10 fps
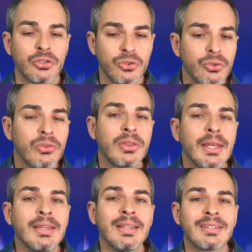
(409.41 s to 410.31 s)
Do you
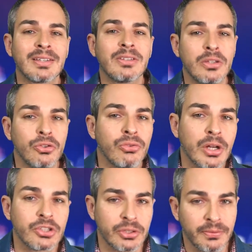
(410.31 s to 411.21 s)
think this is the new
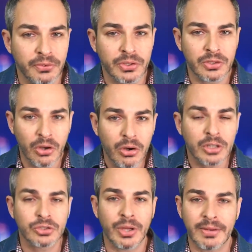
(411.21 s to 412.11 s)
luxury for the car,
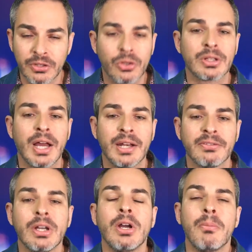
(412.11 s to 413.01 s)
to have it all kind of
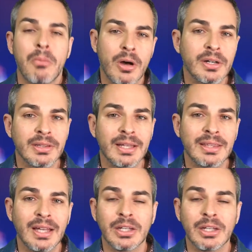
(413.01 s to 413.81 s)
modern like that?